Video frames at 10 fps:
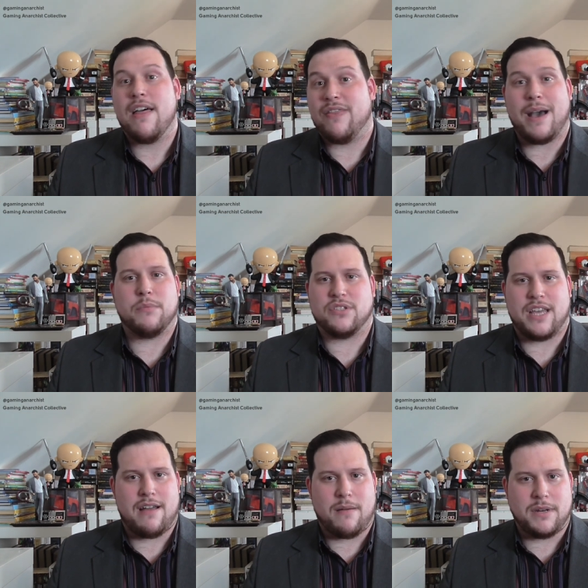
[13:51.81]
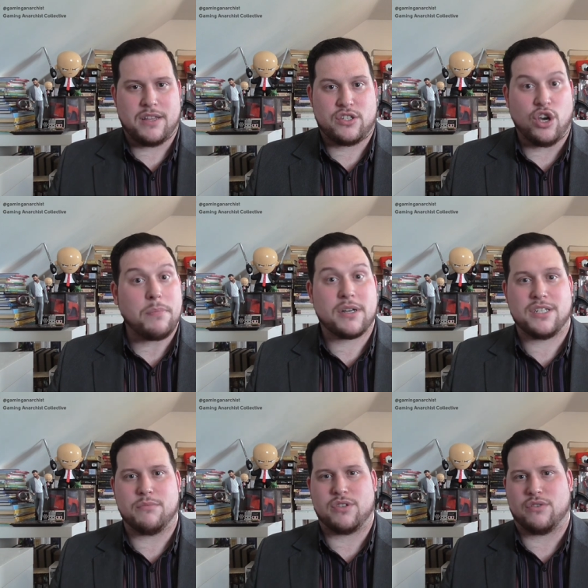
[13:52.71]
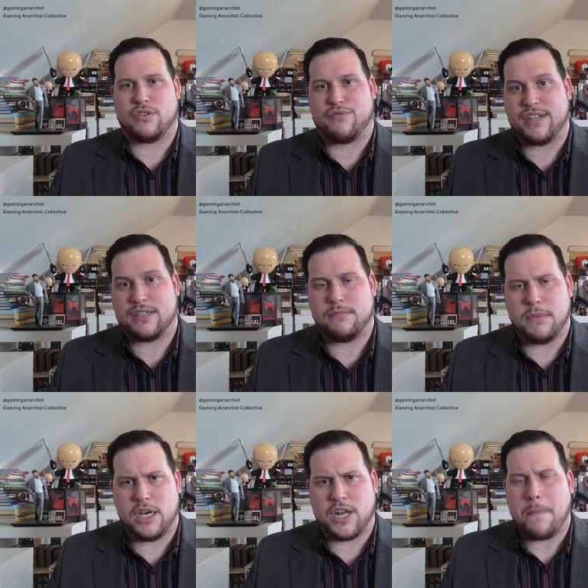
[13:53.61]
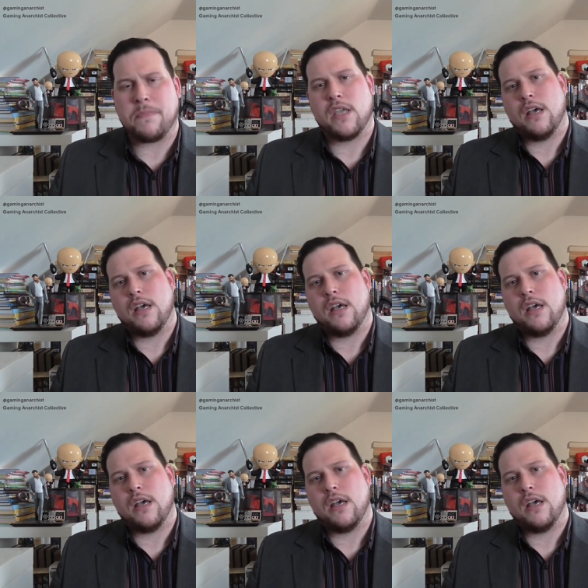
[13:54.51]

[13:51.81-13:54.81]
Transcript: That was there up near the top because it was, of course, a recent murder.